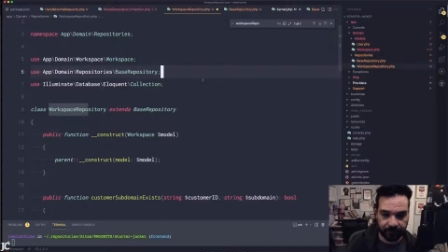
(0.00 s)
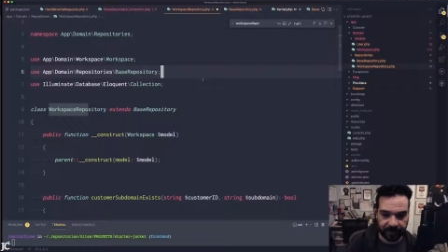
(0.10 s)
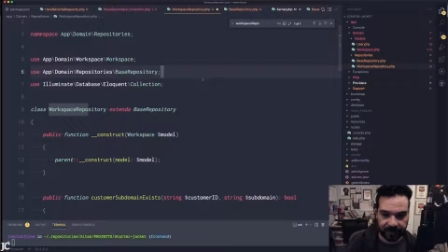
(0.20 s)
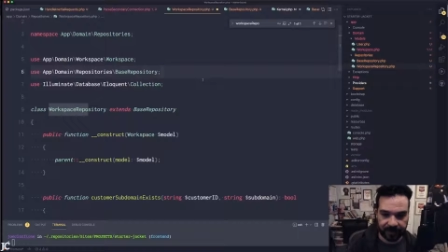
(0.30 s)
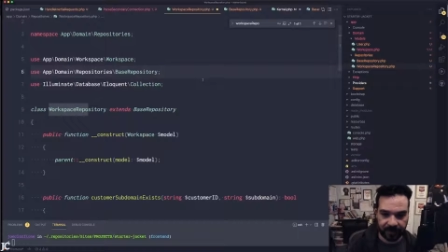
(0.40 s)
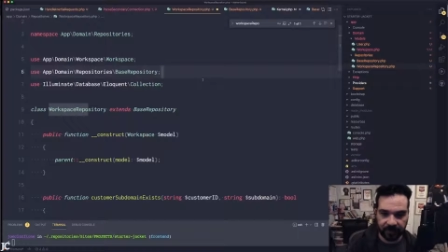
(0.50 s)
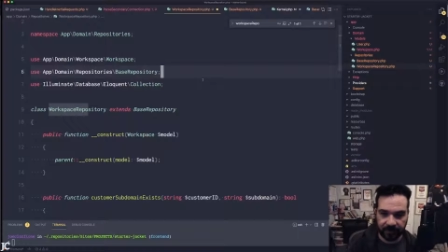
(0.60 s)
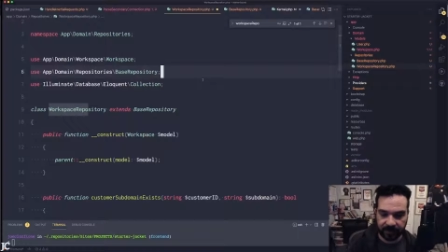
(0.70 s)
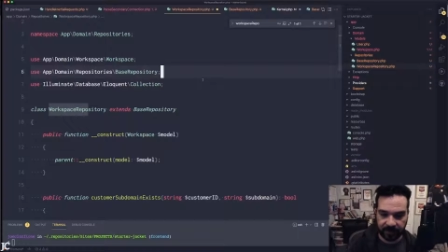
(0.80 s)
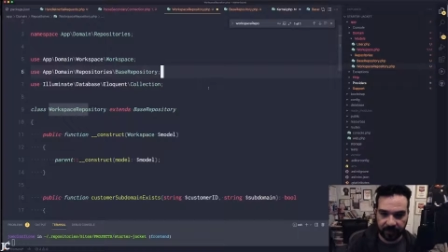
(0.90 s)
listed if
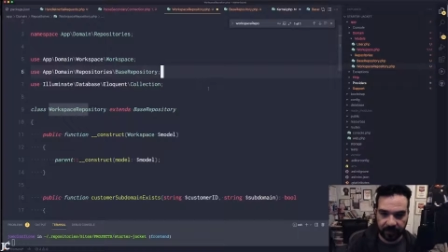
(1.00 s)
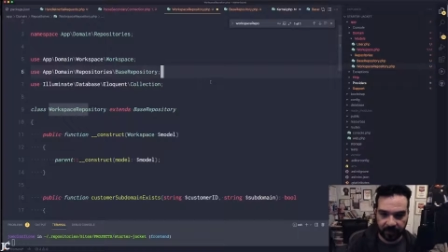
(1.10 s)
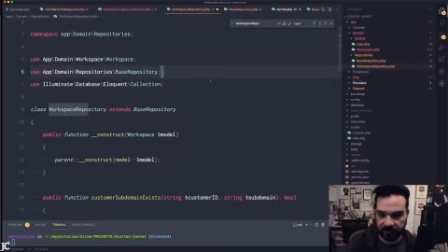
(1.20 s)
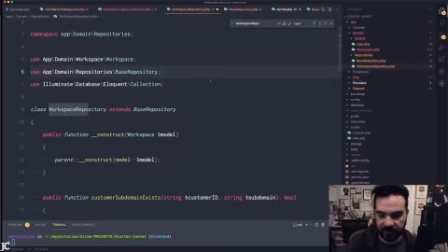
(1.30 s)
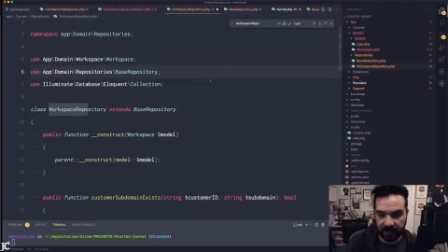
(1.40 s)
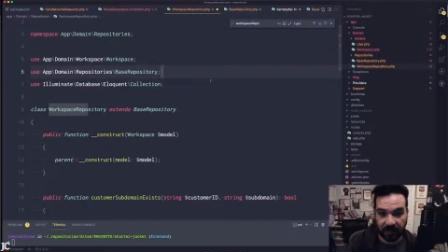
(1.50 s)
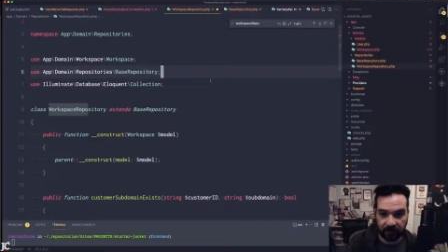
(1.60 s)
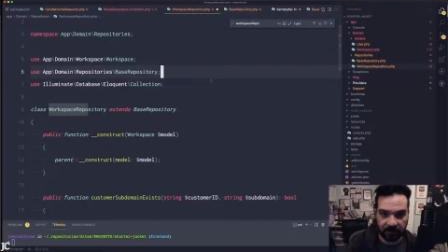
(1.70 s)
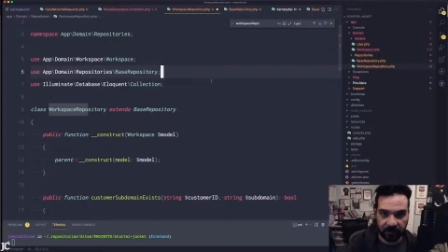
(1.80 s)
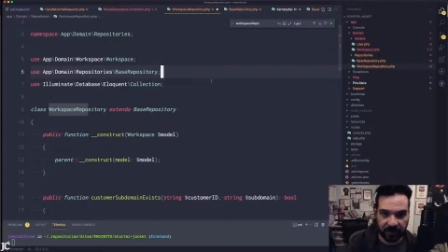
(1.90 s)
it's not coming
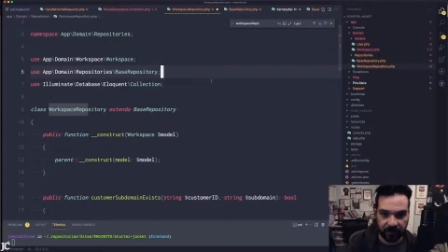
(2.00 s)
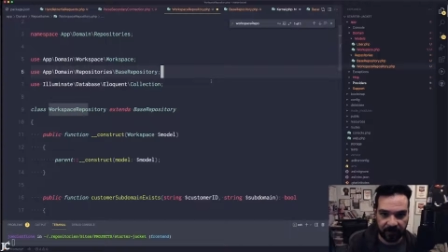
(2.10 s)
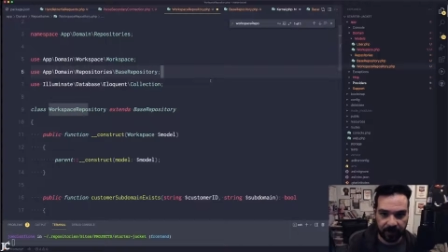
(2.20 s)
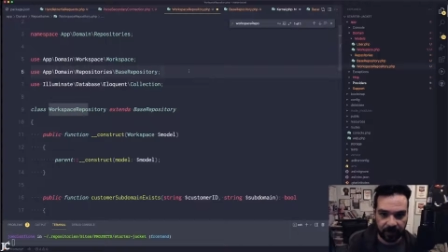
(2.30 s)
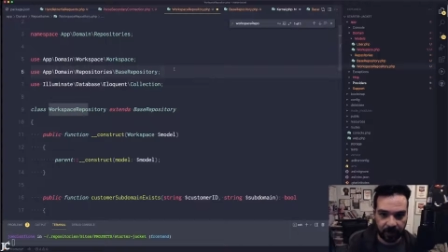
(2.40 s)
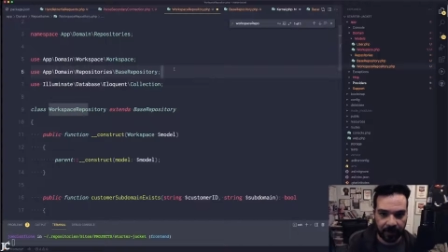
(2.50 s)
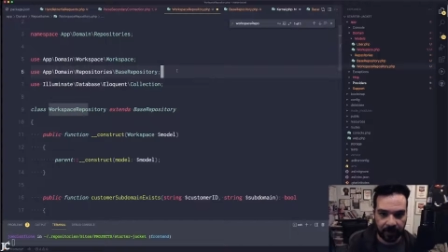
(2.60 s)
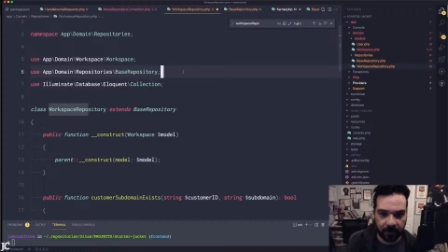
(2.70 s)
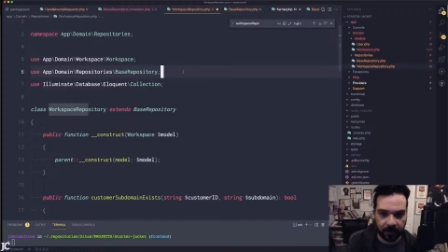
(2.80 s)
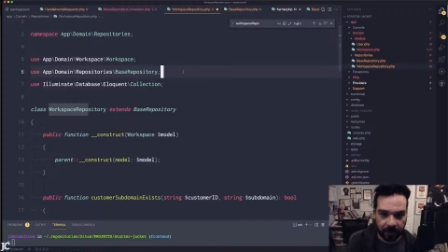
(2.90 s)
from the same file. So
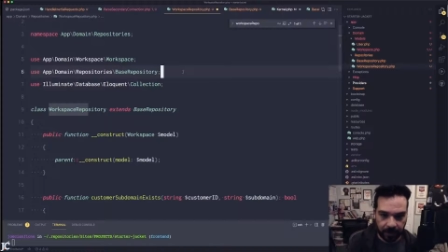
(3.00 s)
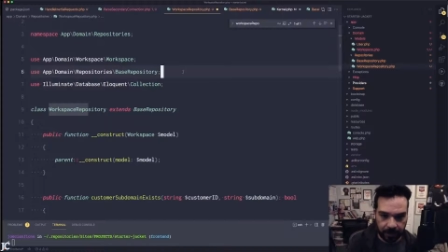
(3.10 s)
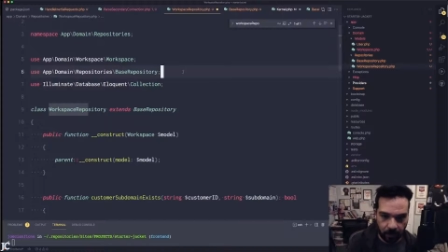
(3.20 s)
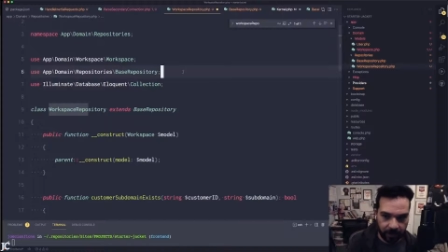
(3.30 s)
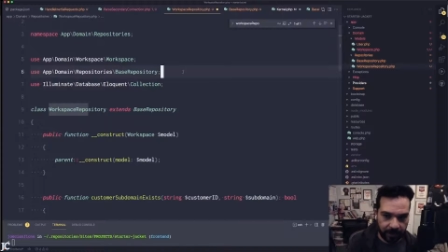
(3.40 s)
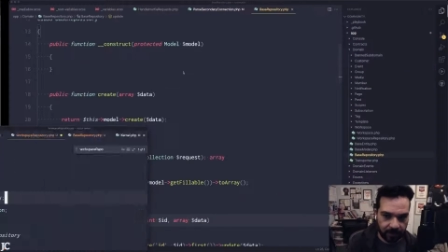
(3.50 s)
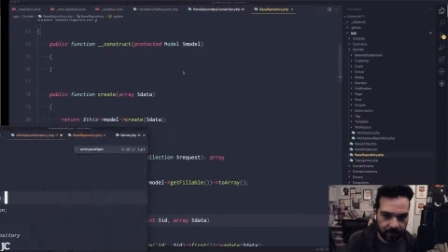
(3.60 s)
I know that,